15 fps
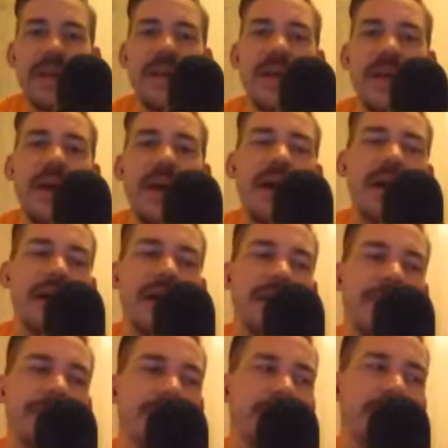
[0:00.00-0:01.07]

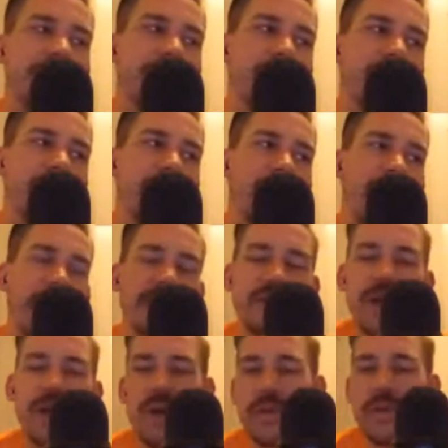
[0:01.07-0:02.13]
right? And
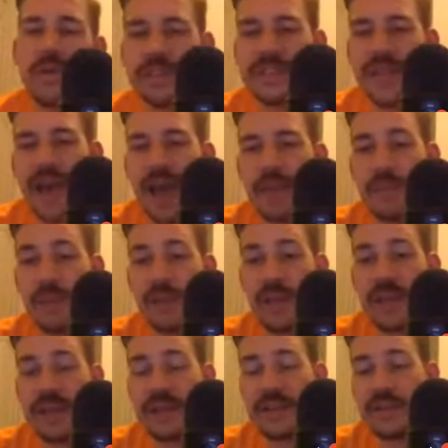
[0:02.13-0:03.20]
so there's that. But
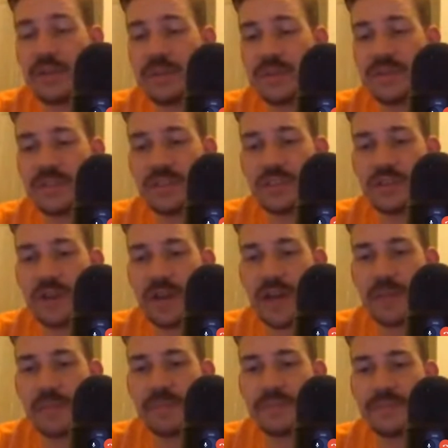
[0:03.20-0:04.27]
like in terms of just straight
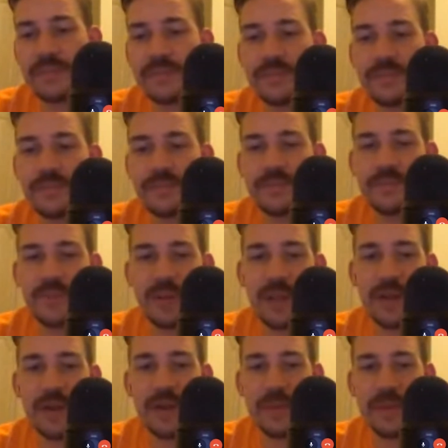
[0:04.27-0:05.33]
up
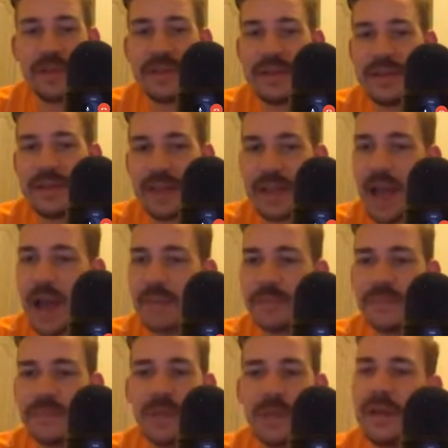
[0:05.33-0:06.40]
player ability, like if
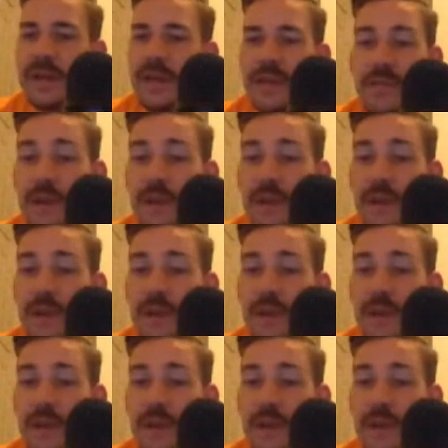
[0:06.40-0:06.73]
I'm a